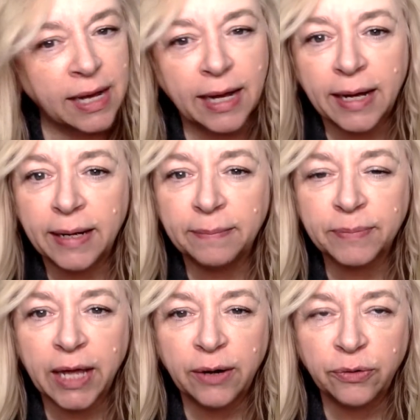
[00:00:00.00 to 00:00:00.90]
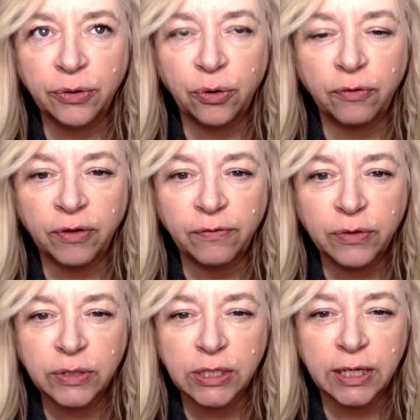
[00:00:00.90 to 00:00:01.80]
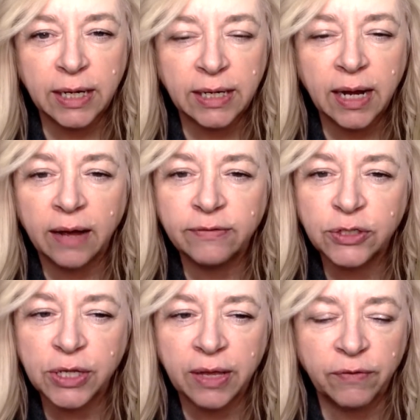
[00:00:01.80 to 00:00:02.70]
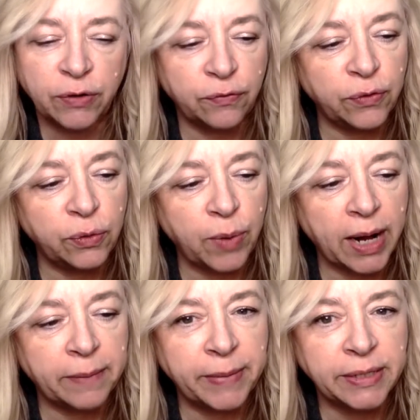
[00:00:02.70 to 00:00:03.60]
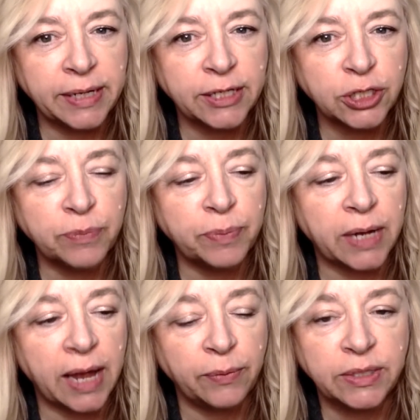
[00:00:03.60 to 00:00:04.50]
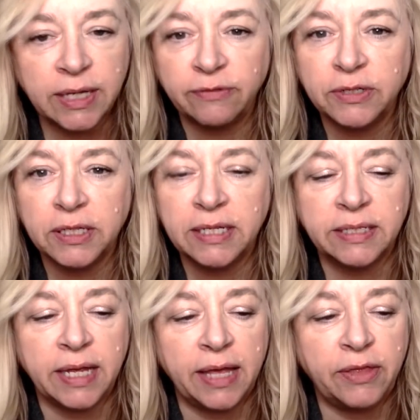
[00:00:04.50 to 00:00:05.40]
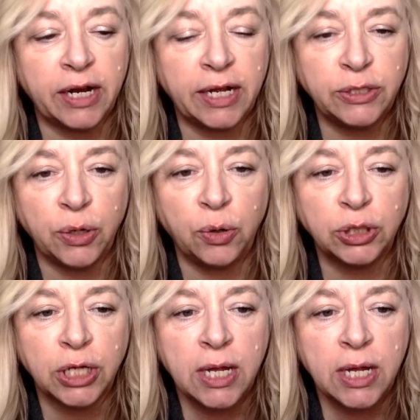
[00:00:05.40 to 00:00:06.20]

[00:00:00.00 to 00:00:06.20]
Um, I don't know if I've used it enough to give it a full recommendation, but I would definitely say that I don't